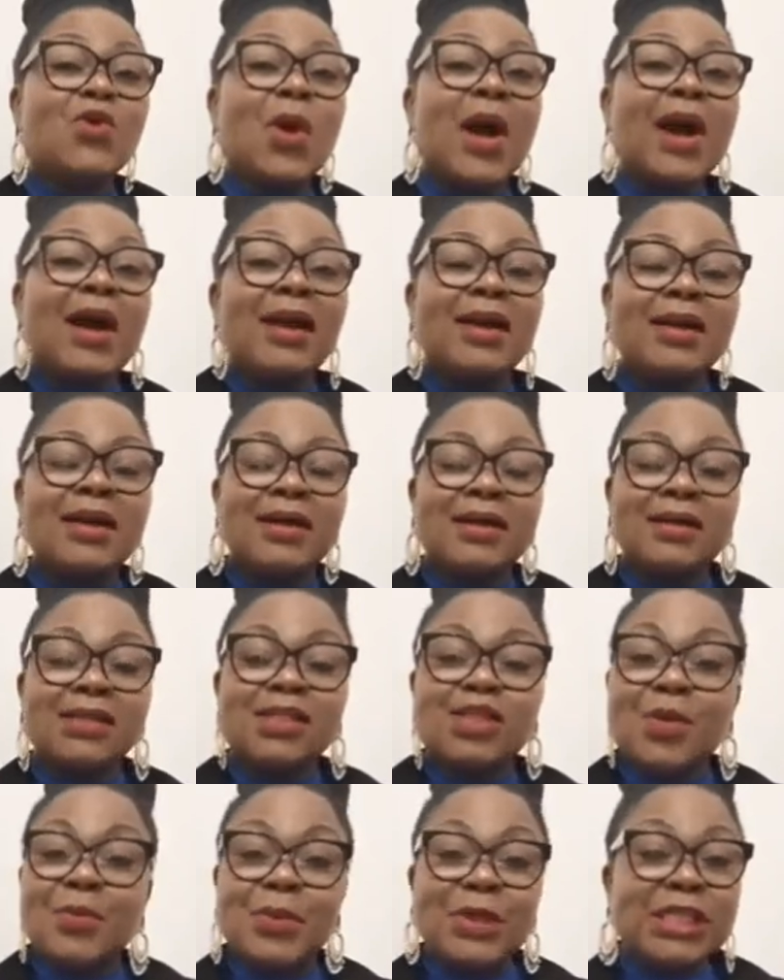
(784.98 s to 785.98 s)
are
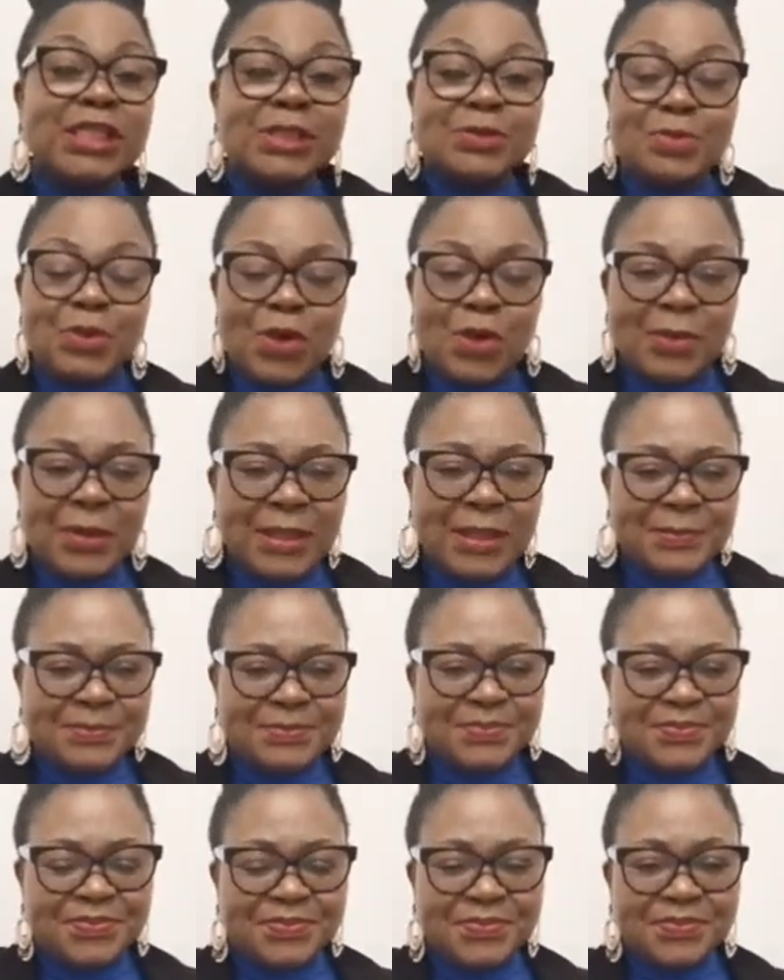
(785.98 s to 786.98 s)
somebody's problem.
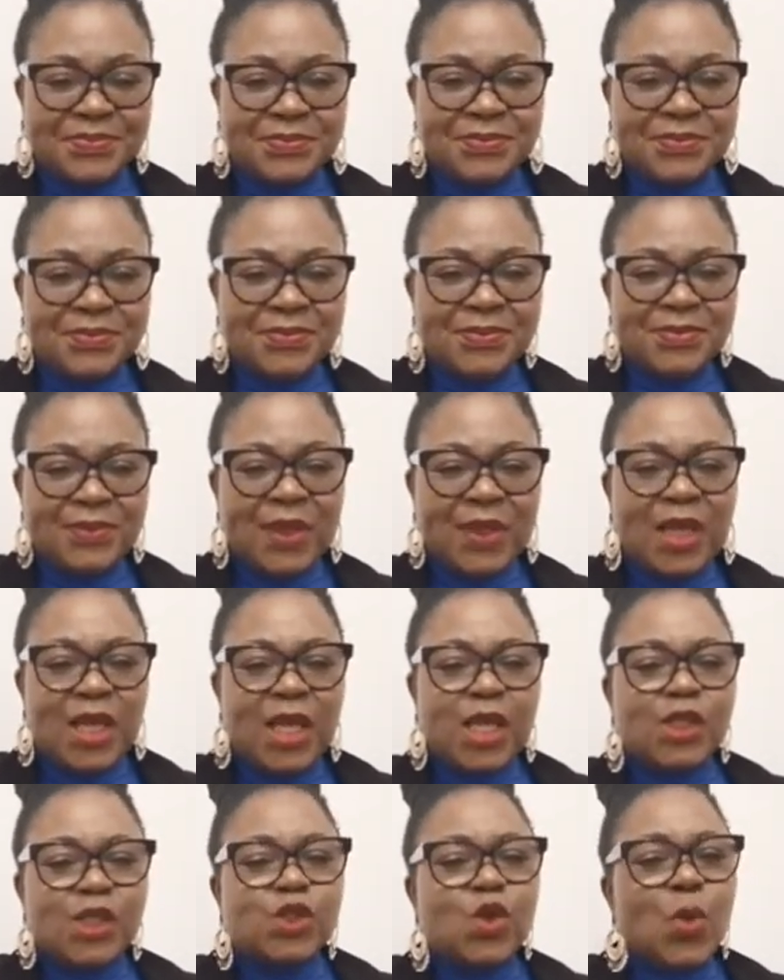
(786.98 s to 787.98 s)

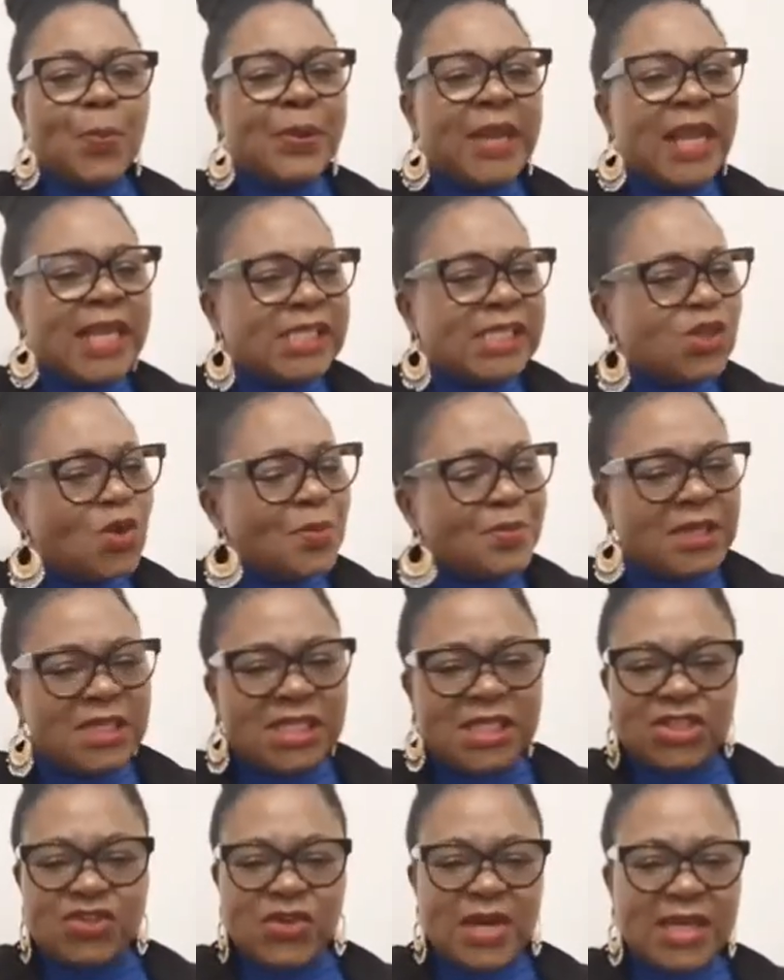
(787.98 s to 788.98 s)
So please don't be
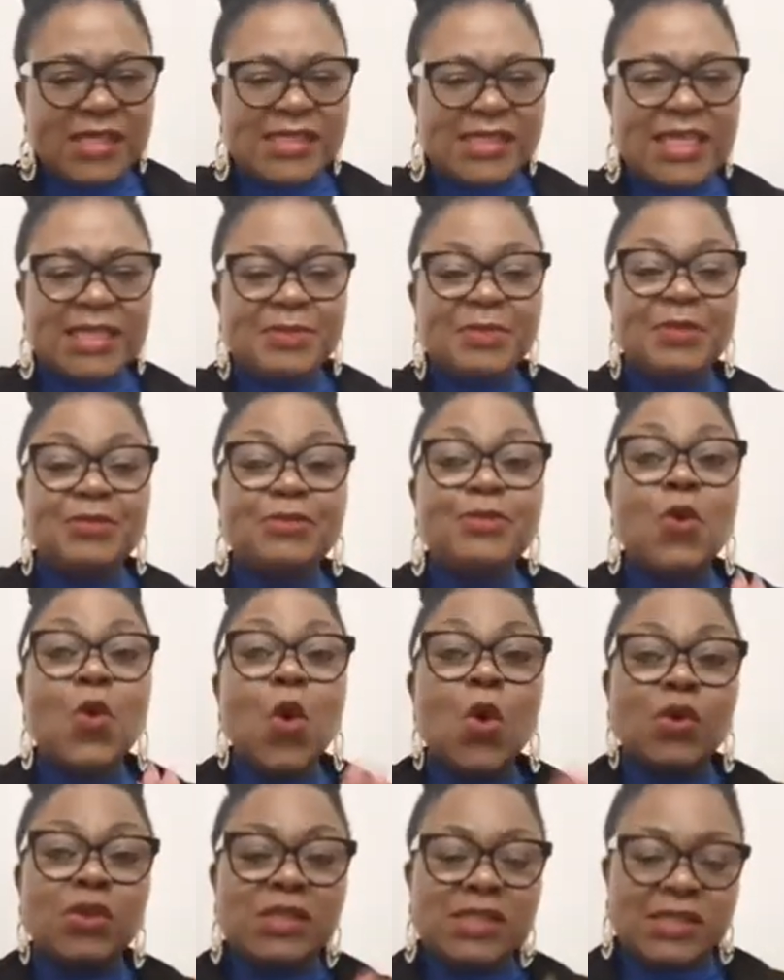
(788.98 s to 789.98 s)
distracted. Be
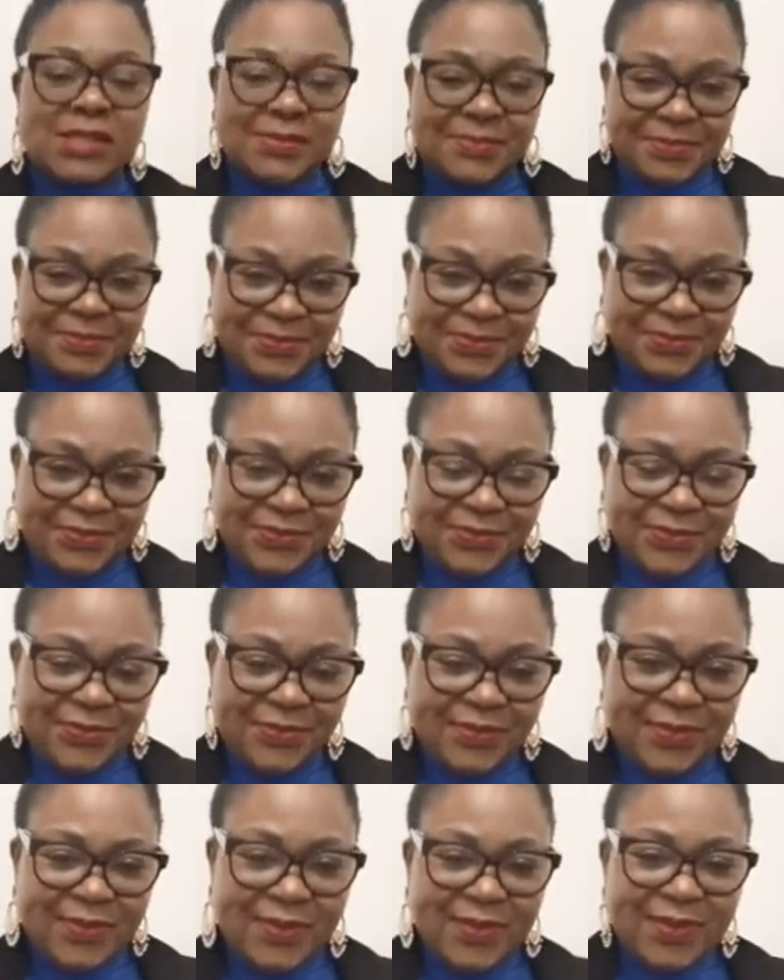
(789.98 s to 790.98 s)
focused.
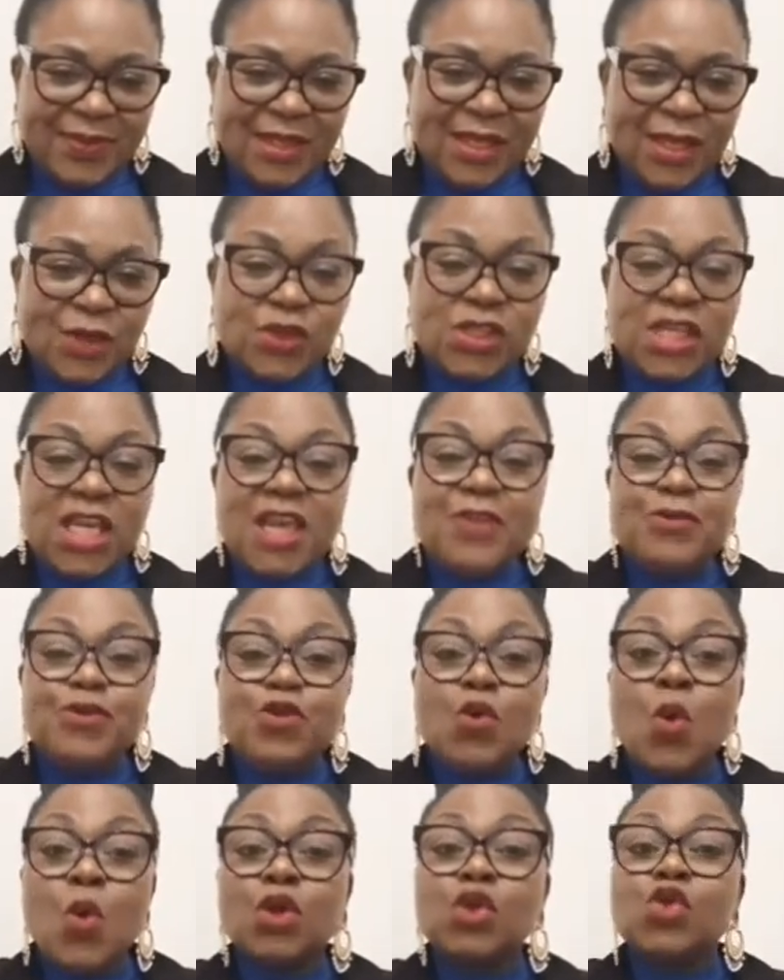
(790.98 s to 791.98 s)
You see, if
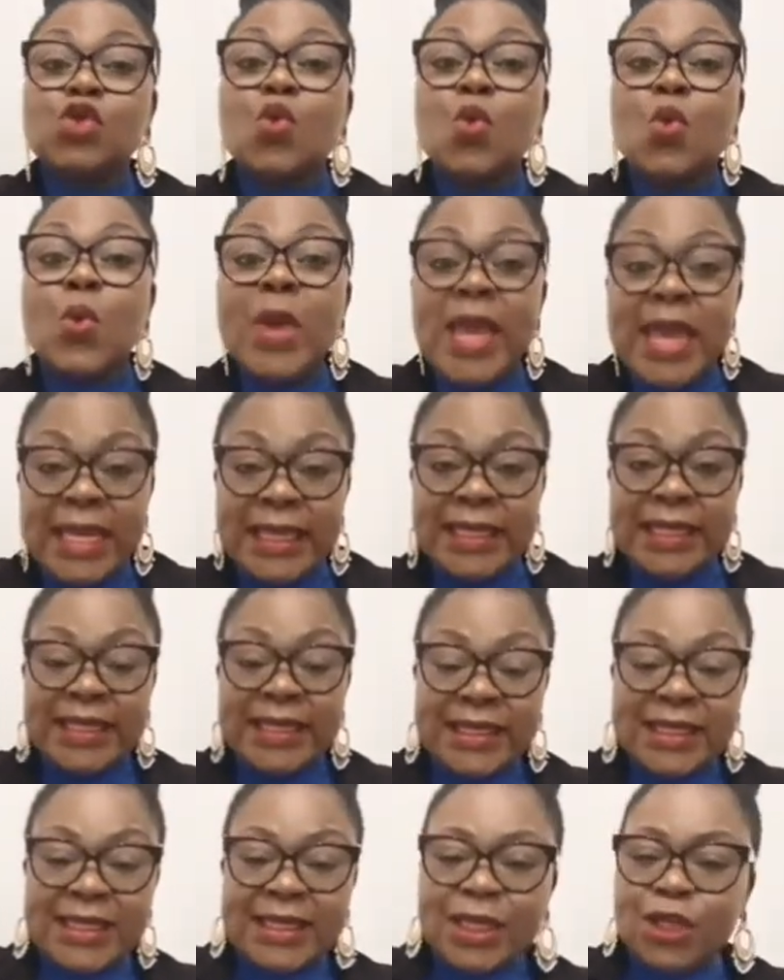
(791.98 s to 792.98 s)
you want to win,
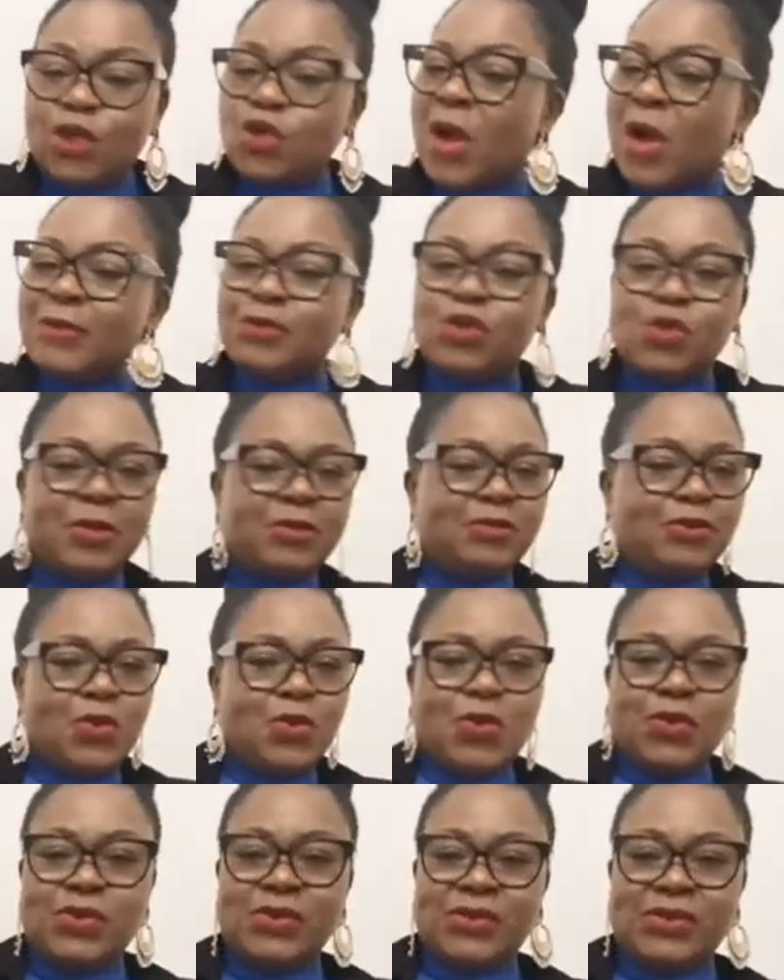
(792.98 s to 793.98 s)
you have to be
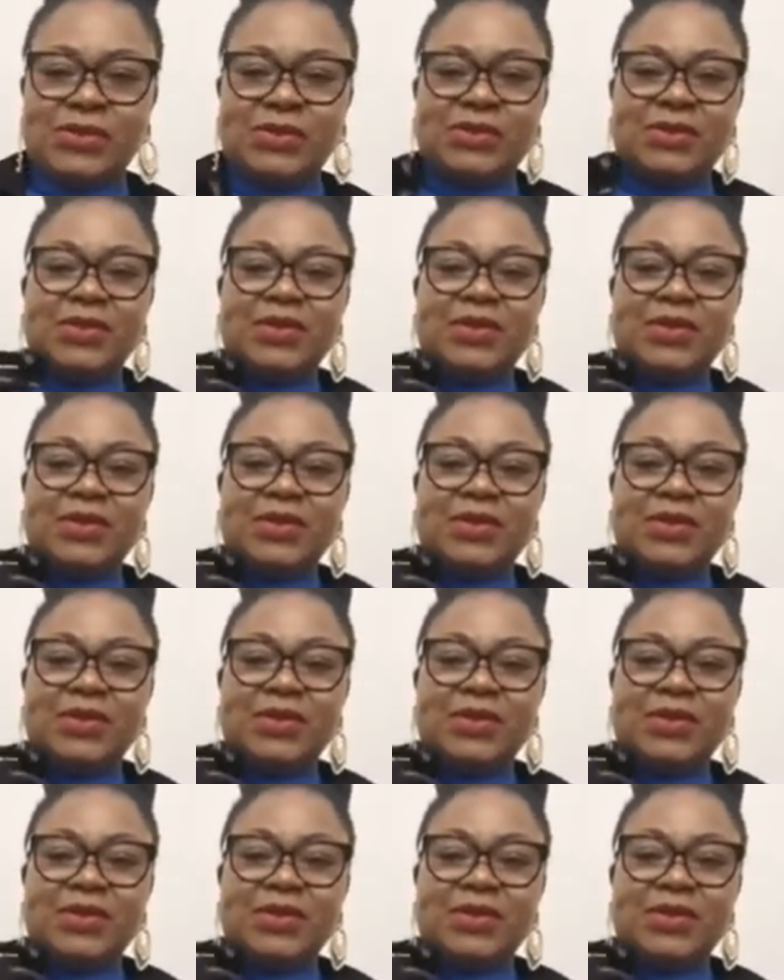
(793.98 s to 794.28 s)
focused.